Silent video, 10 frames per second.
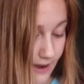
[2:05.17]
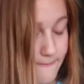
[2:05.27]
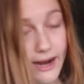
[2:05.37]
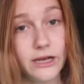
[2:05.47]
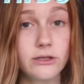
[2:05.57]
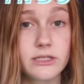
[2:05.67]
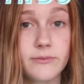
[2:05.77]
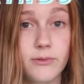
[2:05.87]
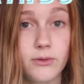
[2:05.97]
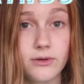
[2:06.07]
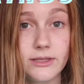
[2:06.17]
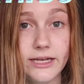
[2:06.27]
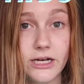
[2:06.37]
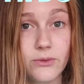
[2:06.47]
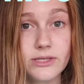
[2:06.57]
I might go to the pool
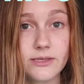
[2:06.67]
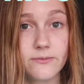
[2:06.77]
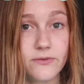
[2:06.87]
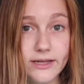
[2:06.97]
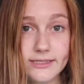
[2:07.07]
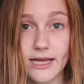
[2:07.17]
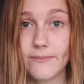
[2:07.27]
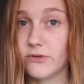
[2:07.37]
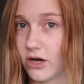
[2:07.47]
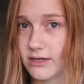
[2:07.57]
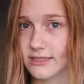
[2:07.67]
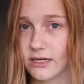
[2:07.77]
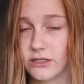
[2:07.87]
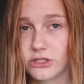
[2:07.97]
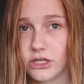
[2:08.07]
later with some friends. I'm not
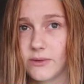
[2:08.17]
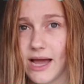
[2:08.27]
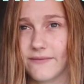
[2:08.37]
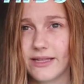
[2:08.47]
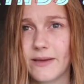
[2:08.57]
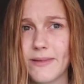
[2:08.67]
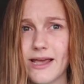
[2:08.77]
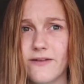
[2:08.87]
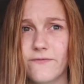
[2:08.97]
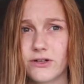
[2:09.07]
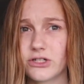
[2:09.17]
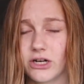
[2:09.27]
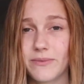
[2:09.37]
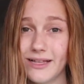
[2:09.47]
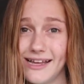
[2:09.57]
exactly sure. We haven't like made for
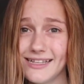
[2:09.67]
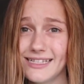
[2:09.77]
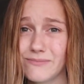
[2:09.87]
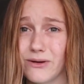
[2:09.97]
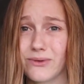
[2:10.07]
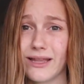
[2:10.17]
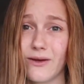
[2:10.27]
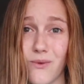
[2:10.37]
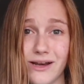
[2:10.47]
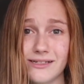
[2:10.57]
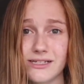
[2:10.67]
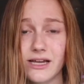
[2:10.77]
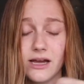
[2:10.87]
sure plans, but we're like wanting to